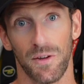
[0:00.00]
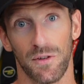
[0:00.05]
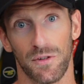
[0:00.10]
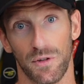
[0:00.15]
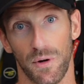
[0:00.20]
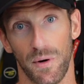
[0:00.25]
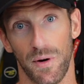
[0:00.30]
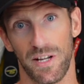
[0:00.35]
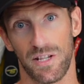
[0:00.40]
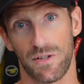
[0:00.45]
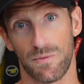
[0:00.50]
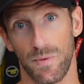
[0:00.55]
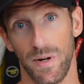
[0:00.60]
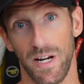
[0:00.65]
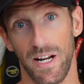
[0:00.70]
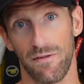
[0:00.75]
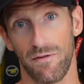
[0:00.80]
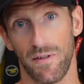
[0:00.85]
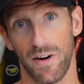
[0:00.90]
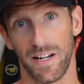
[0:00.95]
So it's
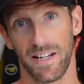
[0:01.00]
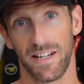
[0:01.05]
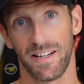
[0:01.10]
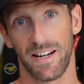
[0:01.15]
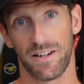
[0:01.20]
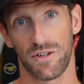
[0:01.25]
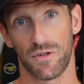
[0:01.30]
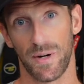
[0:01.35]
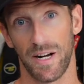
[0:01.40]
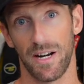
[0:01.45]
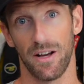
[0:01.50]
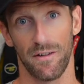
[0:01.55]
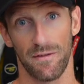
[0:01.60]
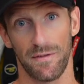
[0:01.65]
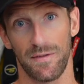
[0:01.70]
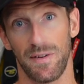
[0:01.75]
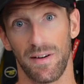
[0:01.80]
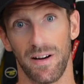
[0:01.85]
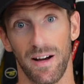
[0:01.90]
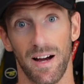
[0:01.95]
really finding that
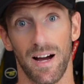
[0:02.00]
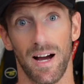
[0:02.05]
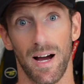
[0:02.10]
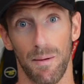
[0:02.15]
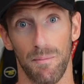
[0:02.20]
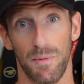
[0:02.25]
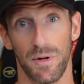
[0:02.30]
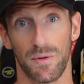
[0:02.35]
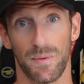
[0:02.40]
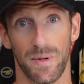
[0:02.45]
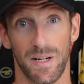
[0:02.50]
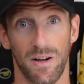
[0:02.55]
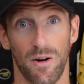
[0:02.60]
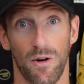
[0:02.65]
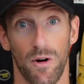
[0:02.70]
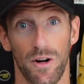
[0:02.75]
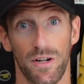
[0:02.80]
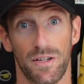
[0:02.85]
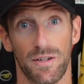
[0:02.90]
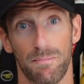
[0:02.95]
trade-off between
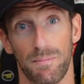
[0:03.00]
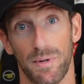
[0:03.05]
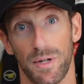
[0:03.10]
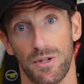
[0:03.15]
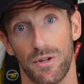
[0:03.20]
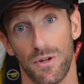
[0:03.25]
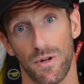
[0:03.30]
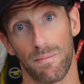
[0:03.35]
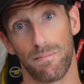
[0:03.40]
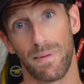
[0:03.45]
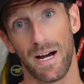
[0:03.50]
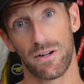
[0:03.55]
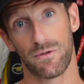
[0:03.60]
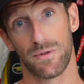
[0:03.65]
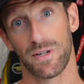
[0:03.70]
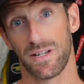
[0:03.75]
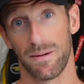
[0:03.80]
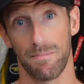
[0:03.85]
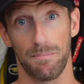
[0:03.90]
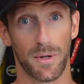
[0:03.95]
oil temperature,
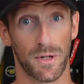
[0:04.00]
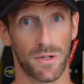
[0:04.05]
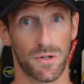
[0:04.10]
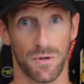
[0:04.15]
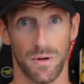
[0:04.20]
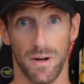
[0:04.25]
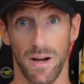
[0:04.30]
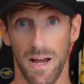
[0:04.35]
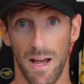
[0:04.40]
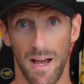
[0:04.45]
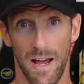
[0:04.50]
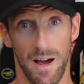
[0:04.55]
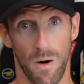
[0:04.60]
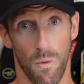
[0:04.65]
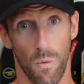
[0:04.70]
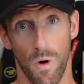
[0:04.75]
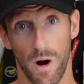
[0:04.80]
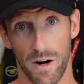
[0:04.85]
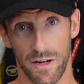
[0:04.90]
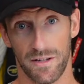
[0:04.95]
battery temperature,
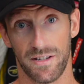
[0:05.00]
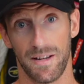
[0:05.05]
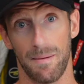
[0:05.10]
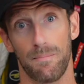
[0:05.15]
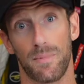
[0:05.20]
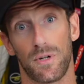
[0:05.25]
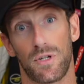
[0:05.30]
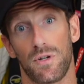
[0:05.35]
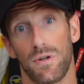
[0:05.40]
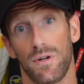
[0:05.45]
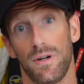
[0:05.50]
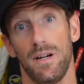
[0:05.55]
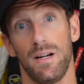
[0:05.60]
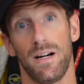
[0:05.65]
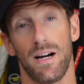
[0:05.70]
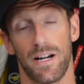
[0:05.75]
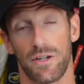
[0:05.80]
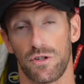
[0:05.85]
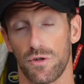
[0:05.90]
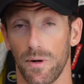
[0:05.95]
water temperature,
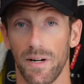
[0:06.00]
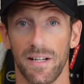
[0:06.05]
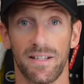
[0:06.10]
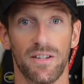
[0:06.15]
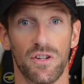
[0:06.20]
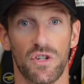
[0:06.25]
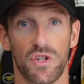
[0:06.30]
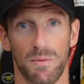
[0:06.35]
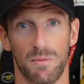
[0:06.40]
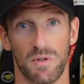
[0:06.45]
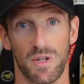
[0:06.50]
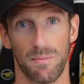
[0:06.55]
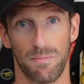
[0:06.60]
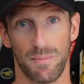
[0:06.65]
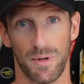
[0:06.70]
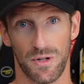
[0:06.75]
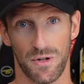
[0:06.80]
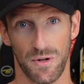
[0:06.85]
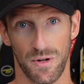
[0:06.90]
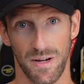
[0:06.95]
hydraulic system
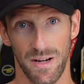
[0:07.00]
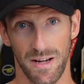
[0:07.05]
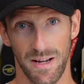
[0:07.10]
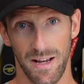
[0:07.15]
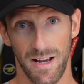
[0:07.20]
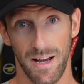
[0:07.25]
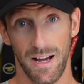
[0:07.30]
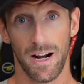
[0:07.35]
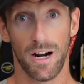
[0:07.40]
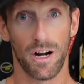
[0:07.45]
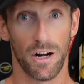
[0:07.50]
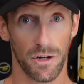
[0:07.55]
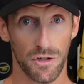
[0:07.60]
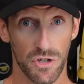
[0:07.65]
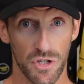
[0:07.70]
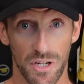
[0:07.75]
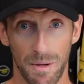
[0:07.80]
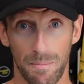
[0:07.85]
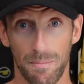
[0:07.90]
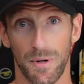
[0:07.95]
temperature,
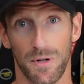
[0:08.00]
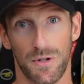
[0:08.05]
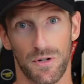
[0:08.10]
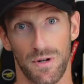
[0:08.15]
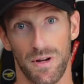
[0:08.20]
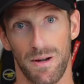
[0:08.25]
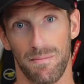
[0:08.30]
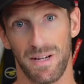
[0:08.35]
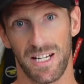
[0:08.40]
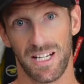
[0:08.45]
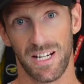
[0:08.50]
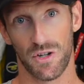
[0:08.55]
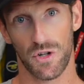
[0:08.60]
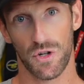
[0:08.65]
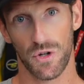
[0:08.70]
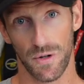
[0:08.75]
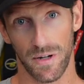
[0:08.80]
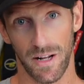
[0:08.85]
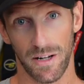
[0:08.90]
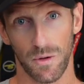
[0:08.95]
clutch temperature, and making
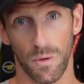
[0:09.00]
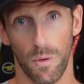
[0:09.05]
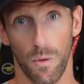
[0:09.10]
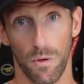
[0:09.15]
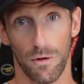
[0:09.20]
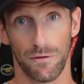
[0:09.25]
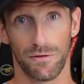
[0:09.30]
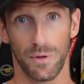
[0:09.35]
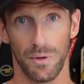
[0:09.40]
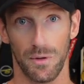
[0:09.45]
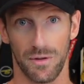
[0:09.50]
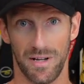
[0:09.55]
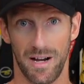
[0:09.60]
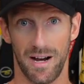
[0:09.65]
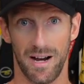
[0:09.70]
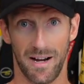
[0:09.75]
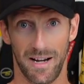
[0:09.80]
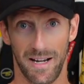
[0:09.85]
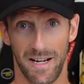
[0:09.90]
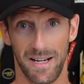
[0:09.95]
sure that all of those
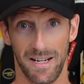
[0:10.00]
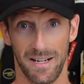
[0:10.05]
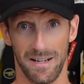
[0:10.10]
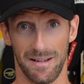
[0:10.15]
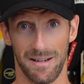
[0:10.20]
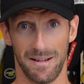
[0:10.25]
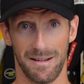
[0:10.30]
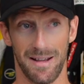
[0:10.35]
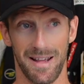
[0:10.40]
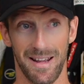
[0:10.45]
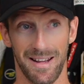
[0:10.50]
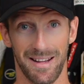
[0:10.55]
are in